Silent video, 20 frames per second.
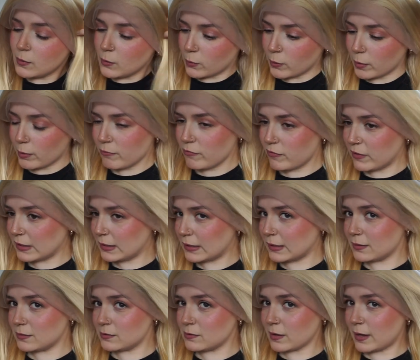or I'm
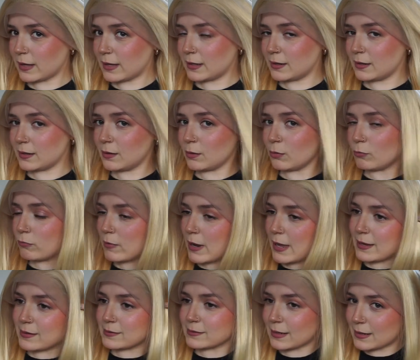thinking dyeing it
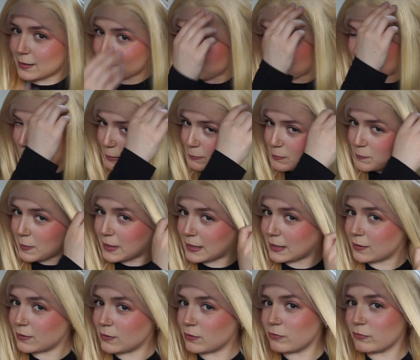red and baby
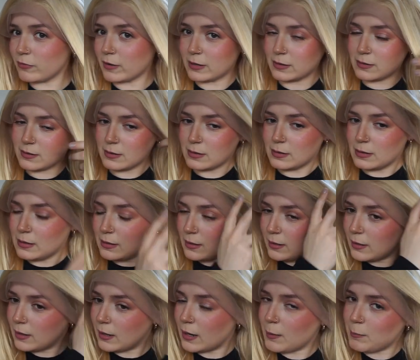pink at the front.
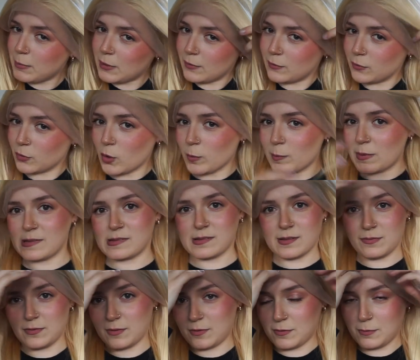Let me know in the comments
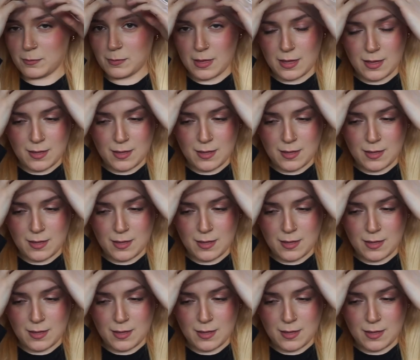if you